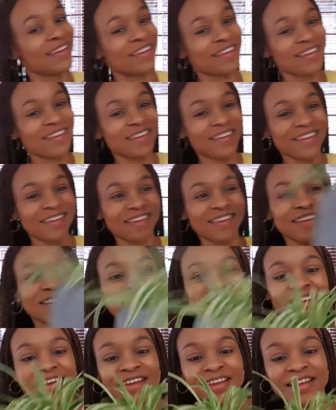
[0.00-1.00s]

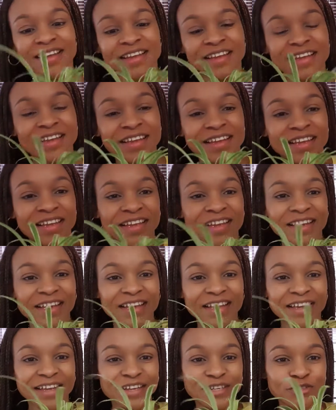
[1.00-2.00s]

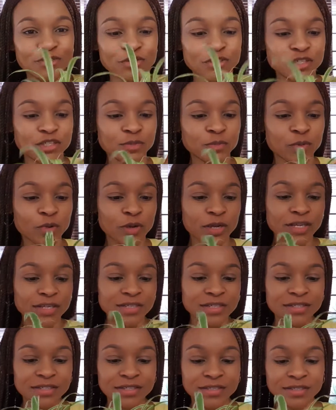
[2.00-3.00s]
to this
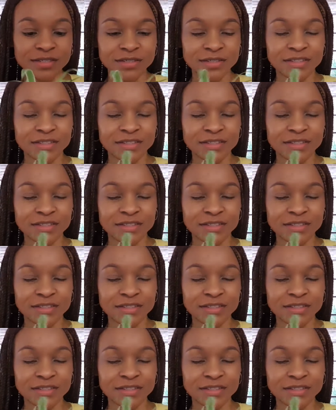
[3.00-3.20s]
point,